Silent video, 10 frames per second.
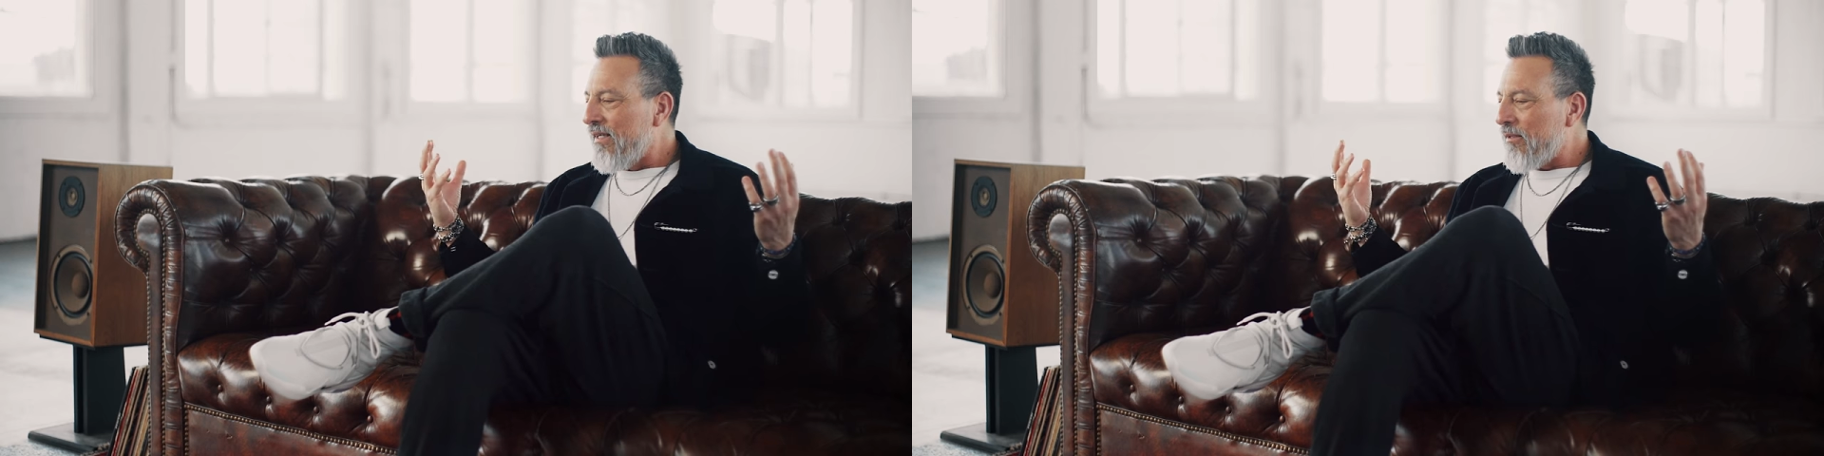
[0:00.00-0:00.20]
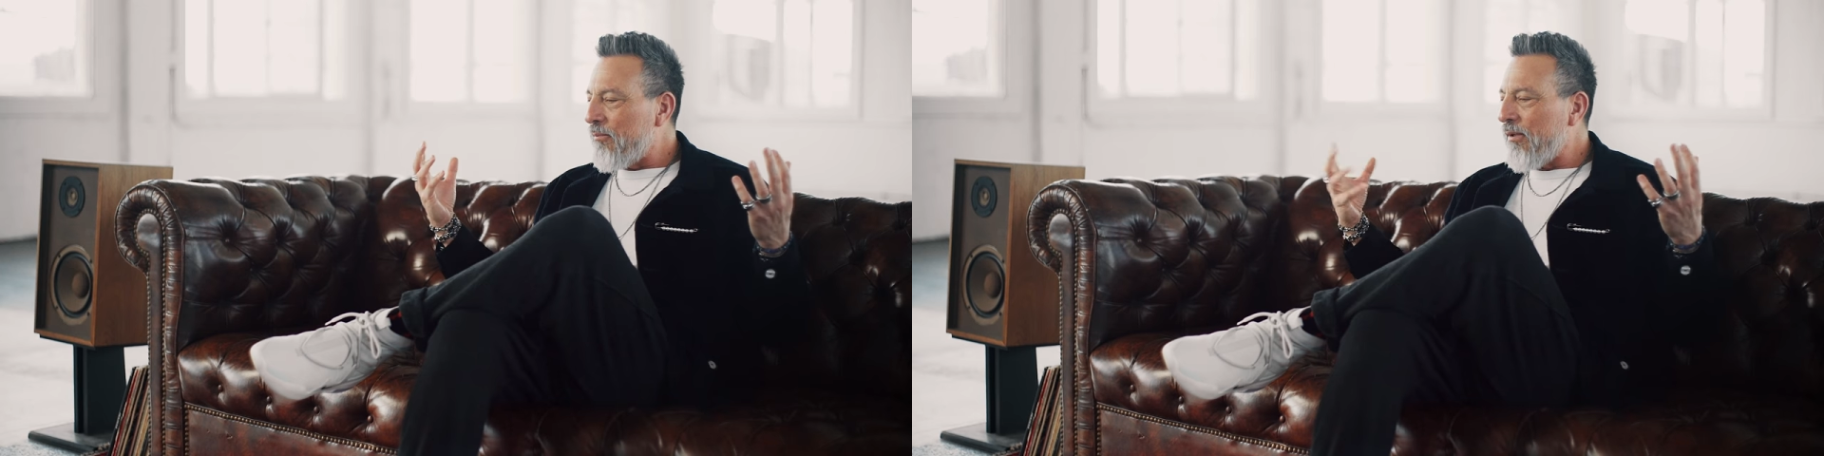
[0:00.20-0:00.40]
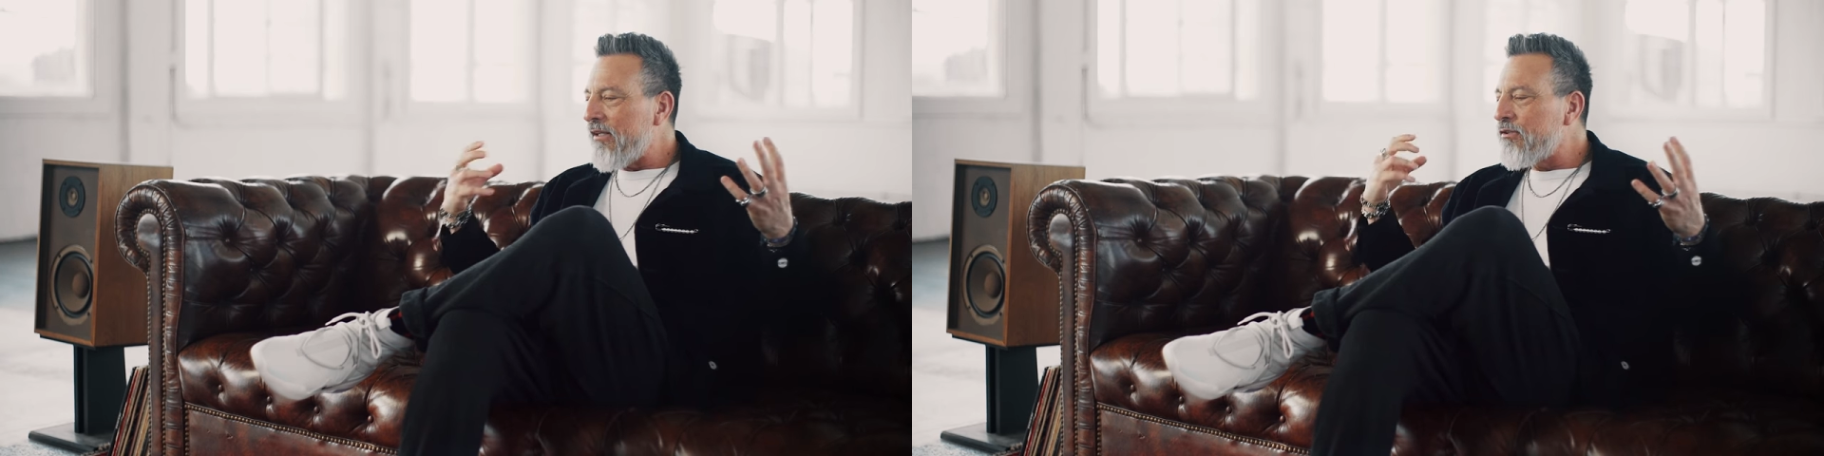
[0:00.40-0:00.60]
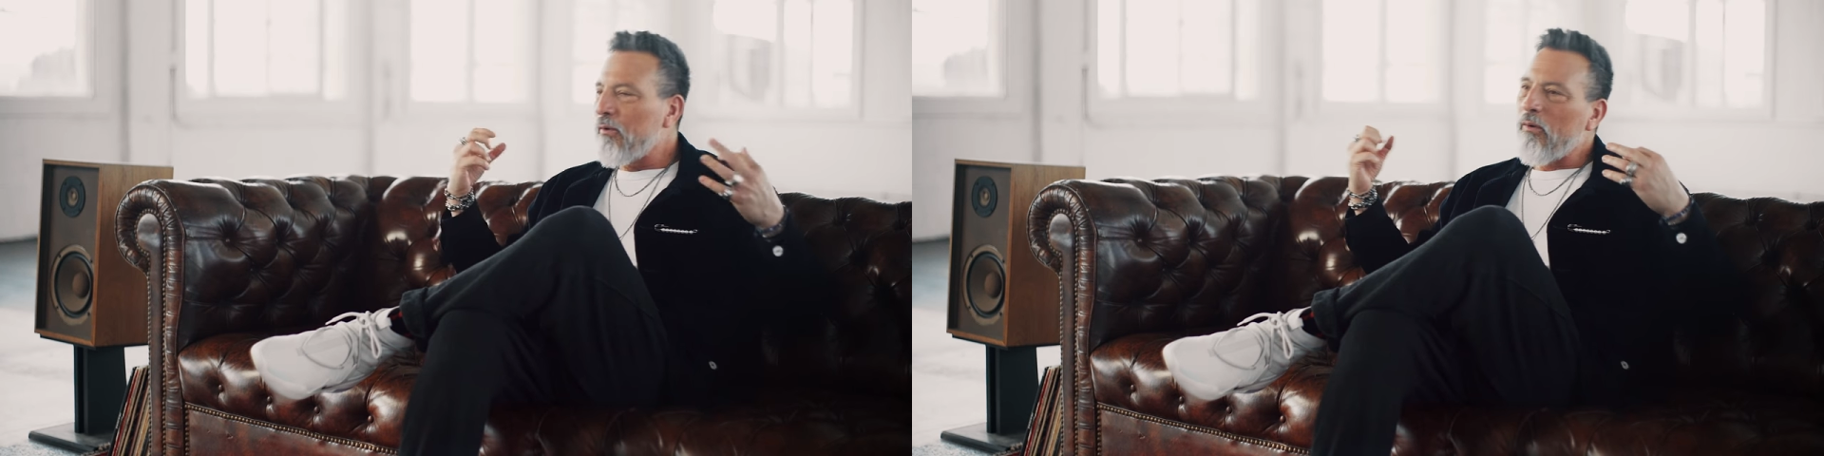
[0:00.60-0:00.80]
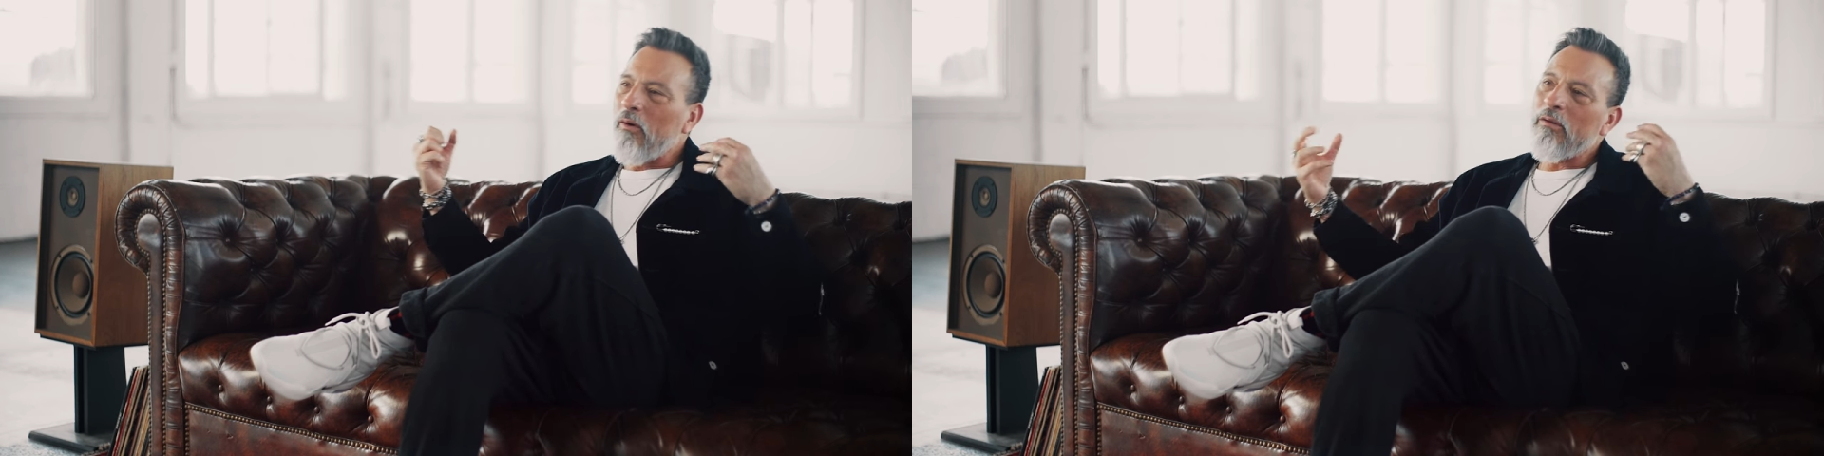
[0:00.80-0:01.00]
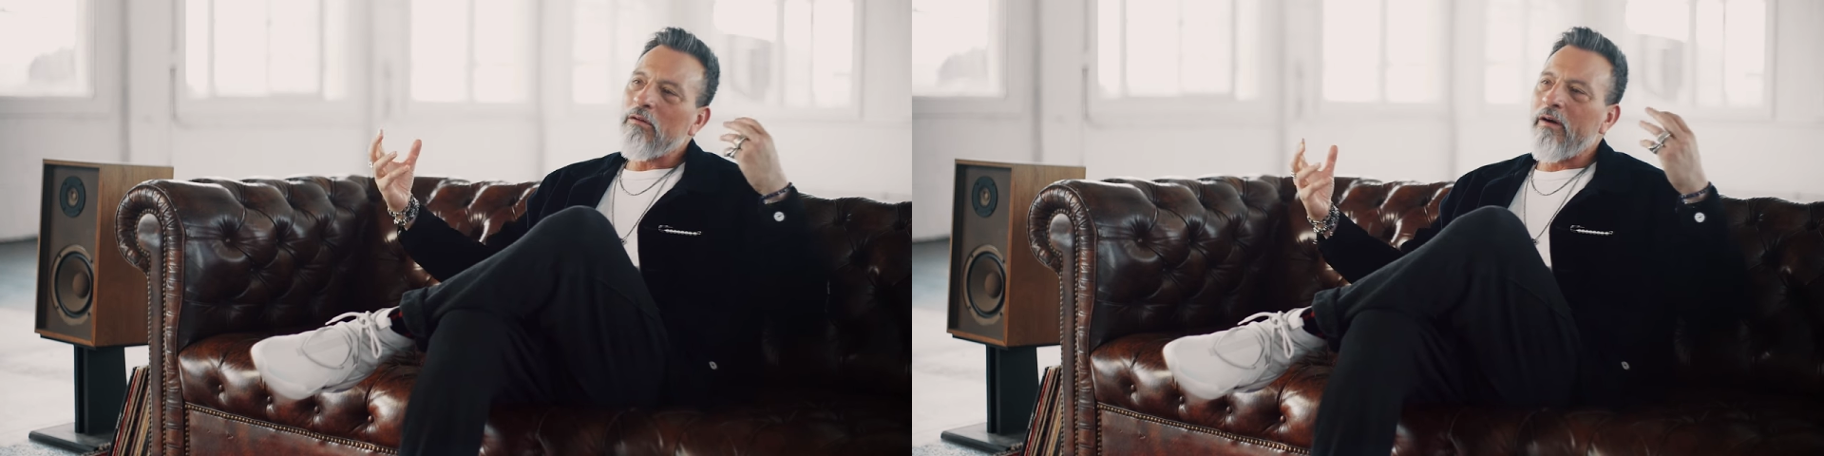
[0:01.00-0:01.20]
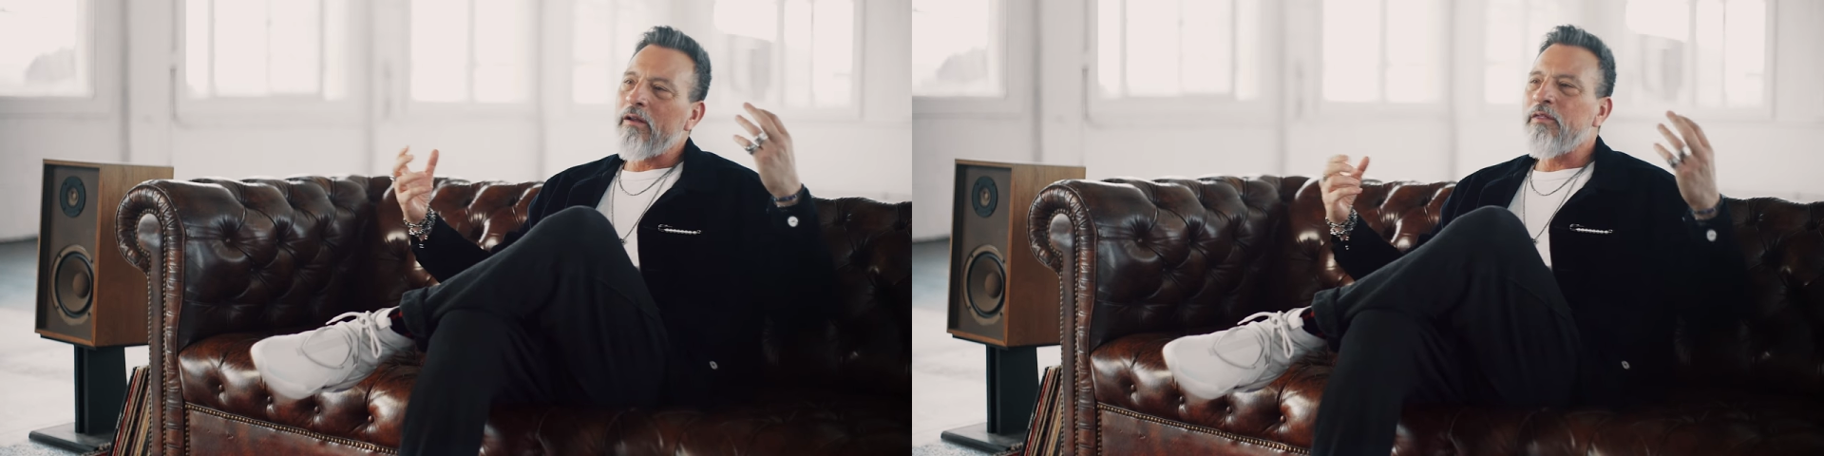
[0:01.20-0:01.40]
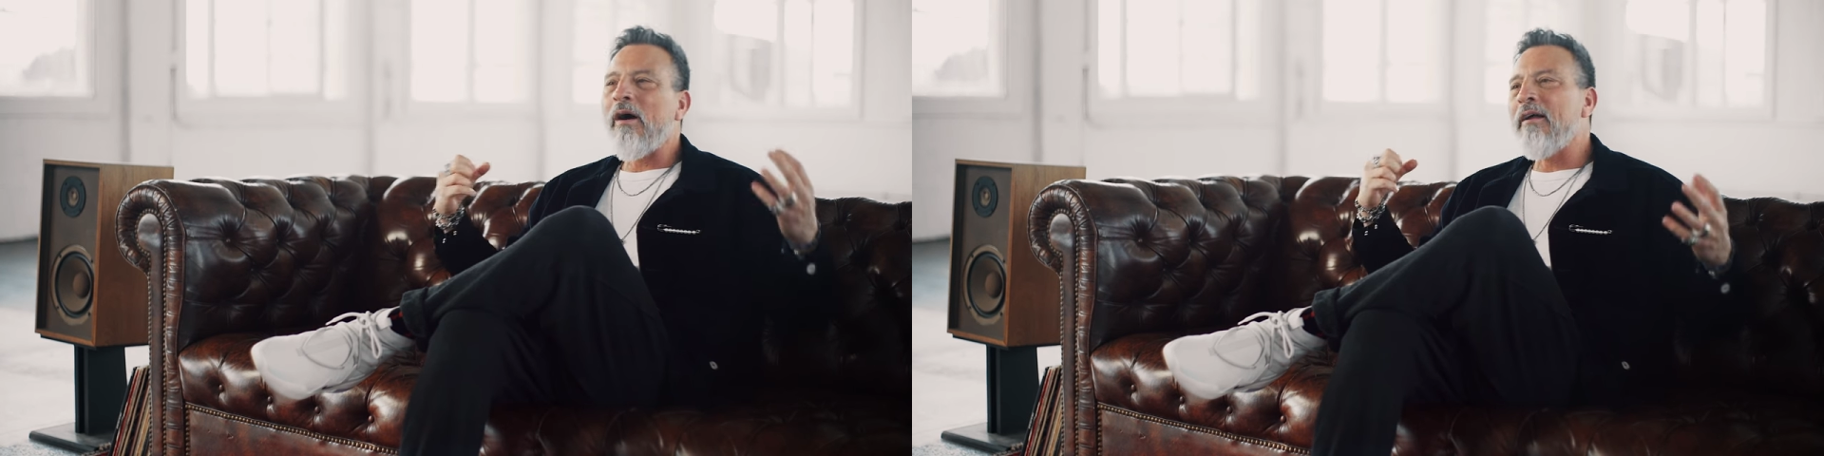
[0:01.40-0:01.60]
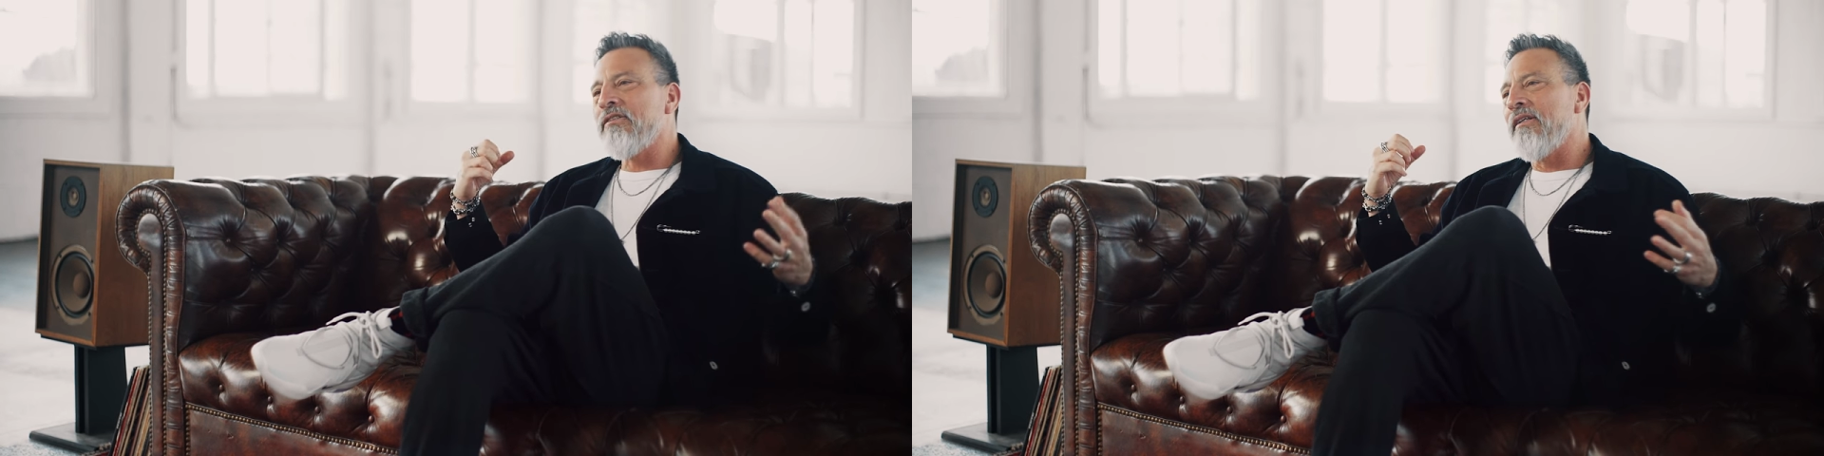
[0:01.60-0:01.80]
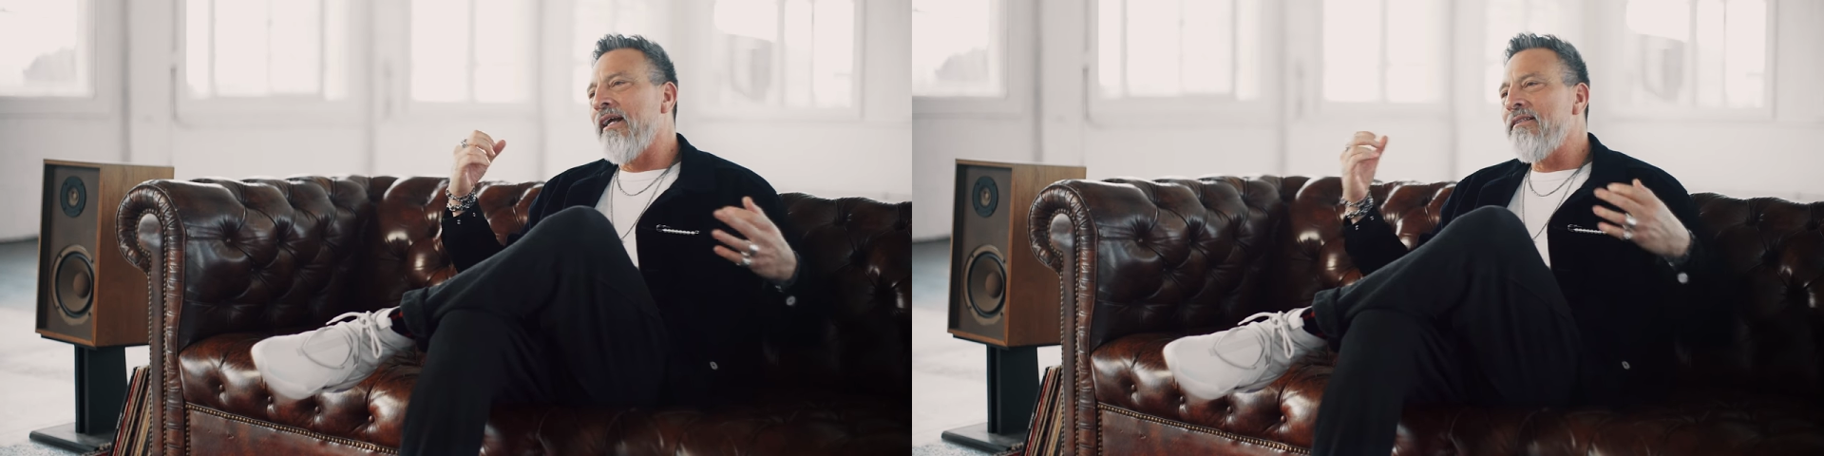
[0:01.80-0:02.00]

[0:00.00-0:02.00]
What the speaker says: the place where all of our thoughts and